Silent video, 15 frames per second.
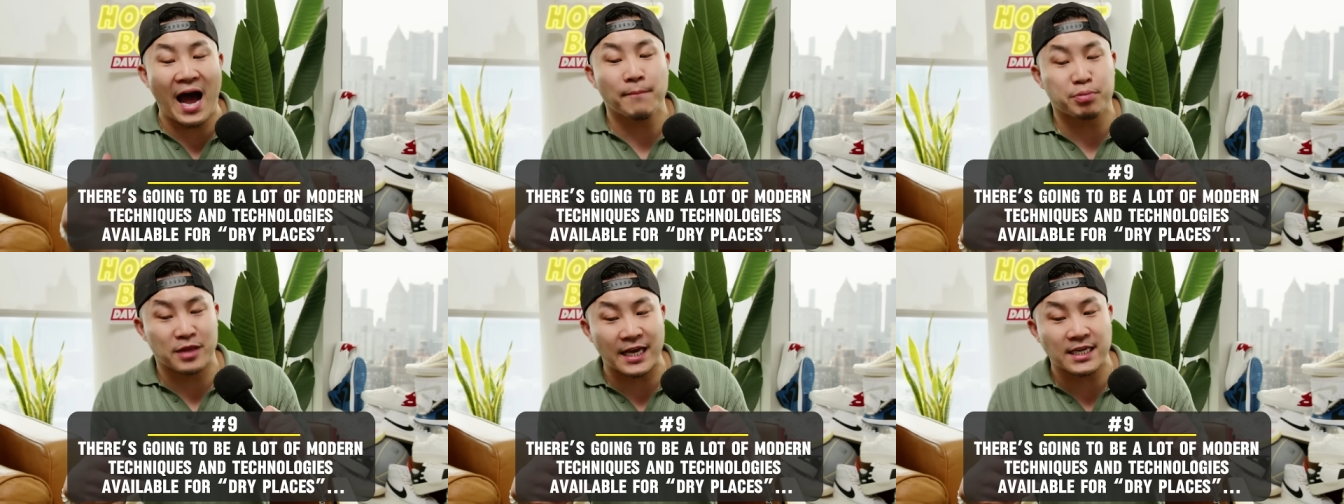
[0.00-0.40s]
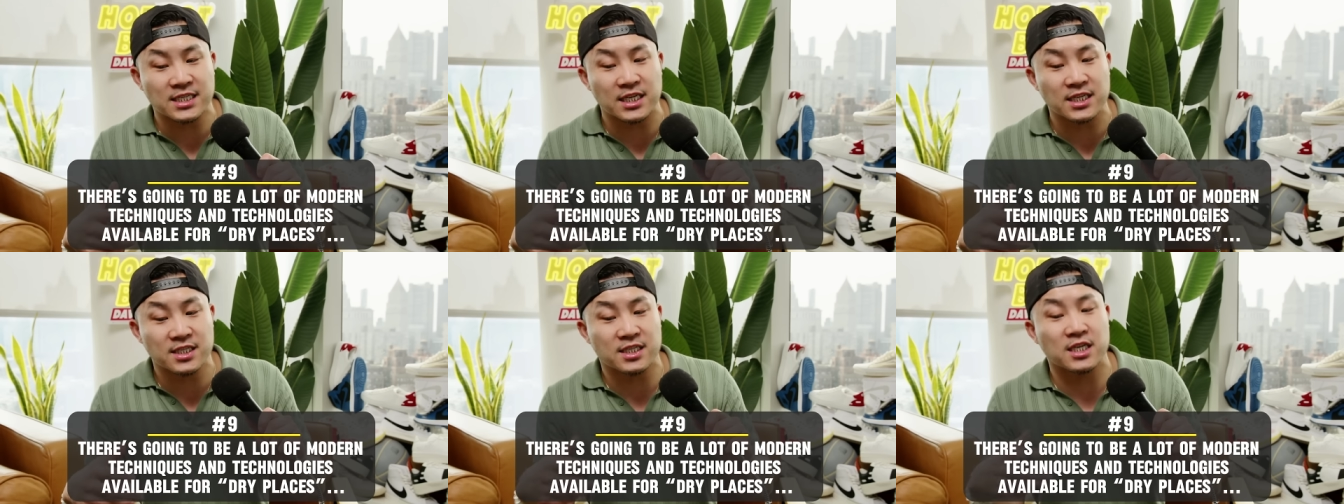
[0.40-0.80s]

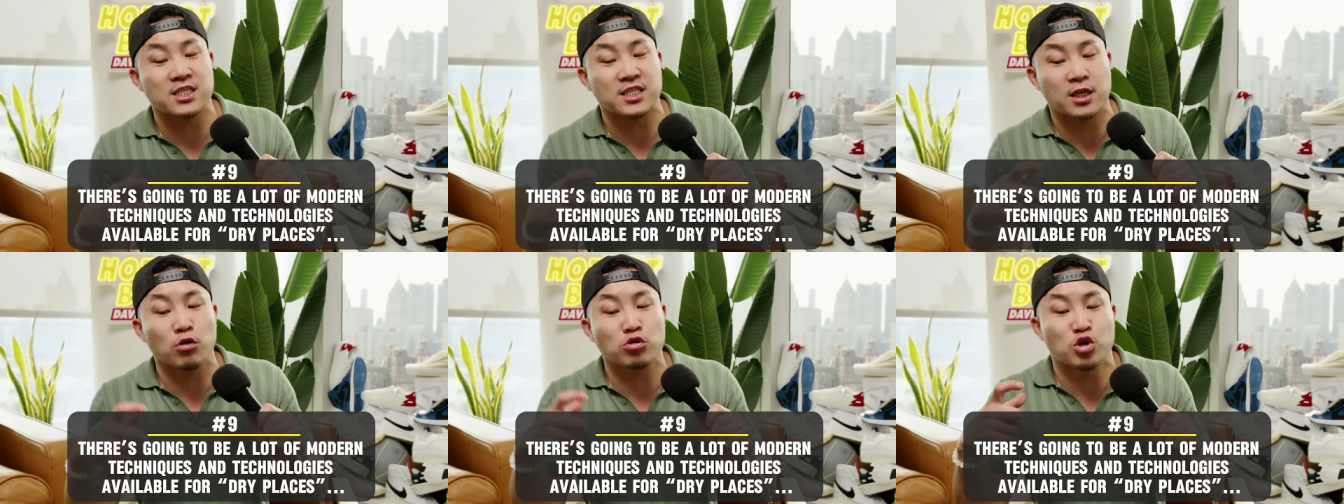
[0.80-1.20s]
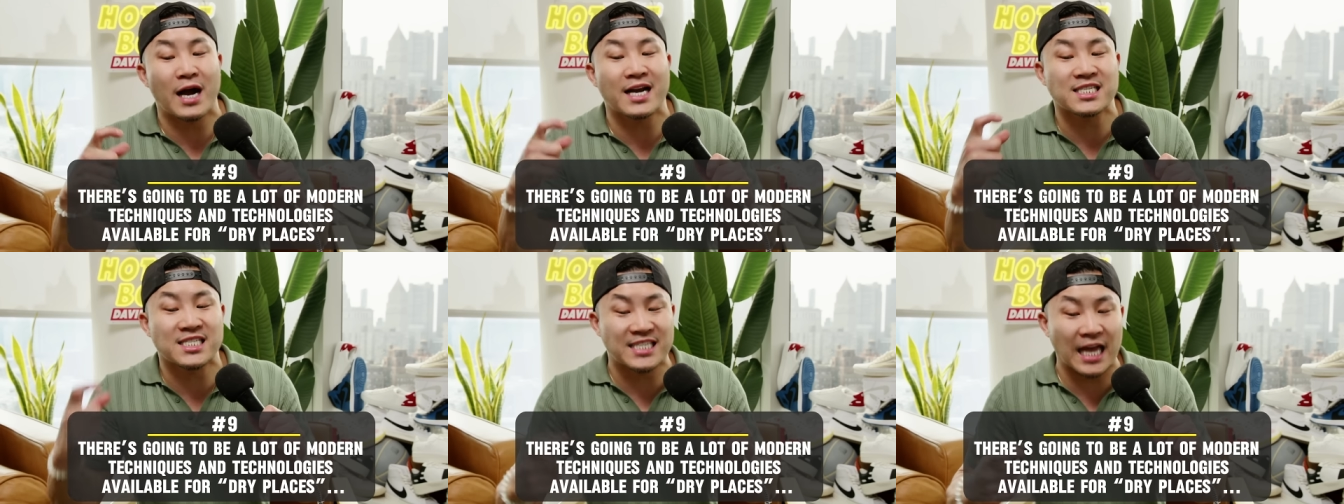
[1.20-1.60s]
places to still try
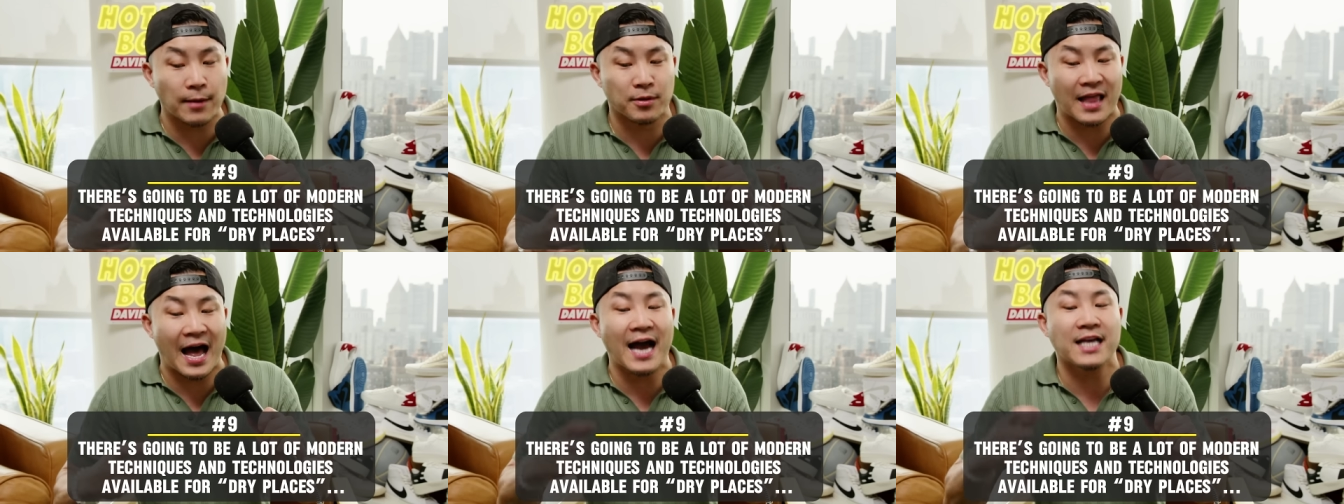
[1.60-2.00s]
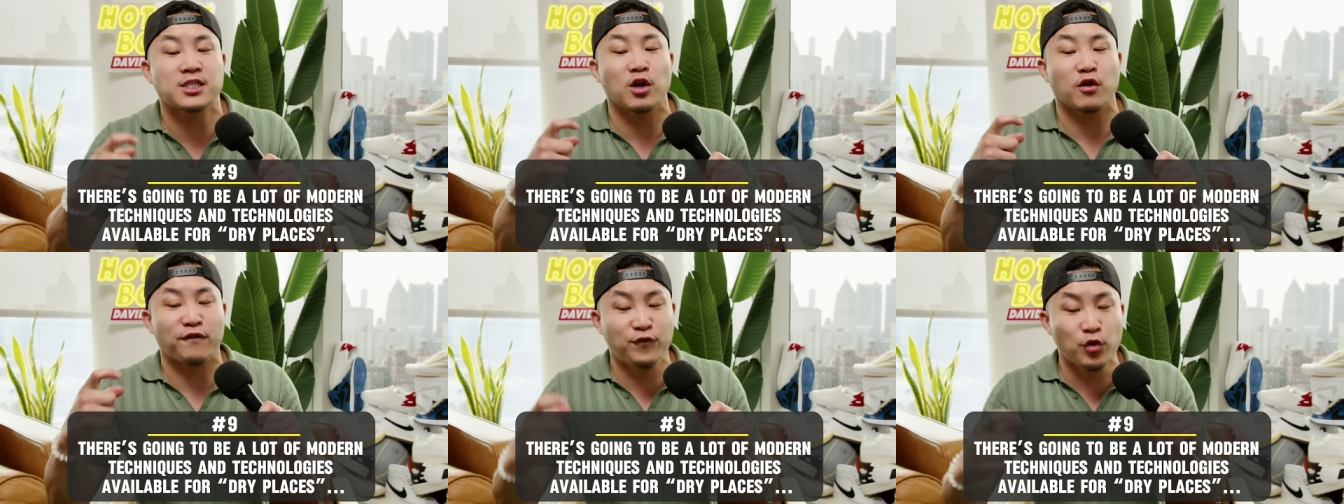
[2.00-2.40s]
to stabilize
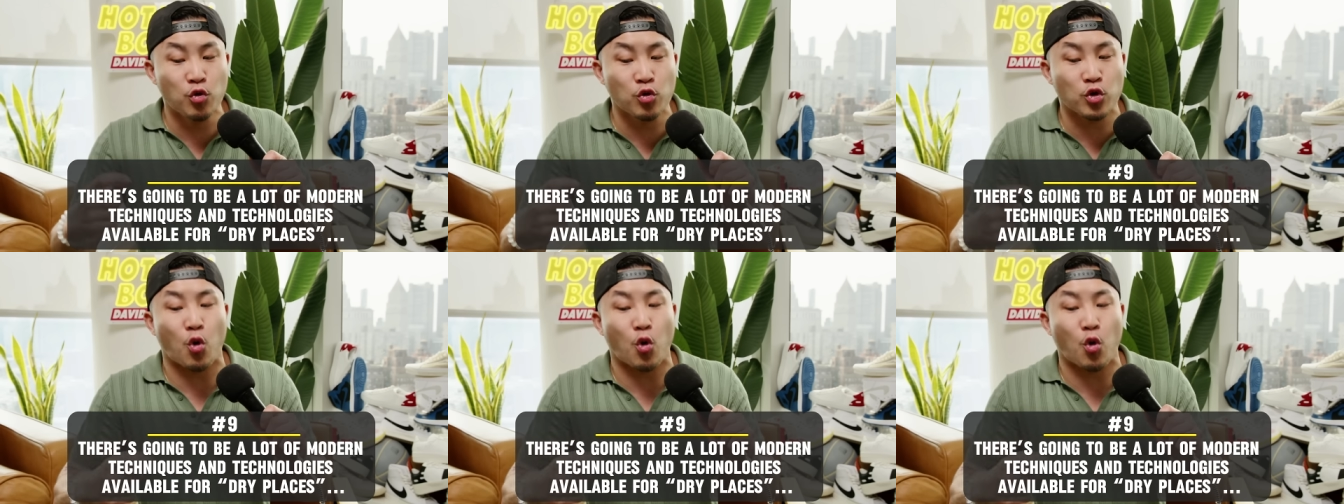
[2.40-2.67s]
their food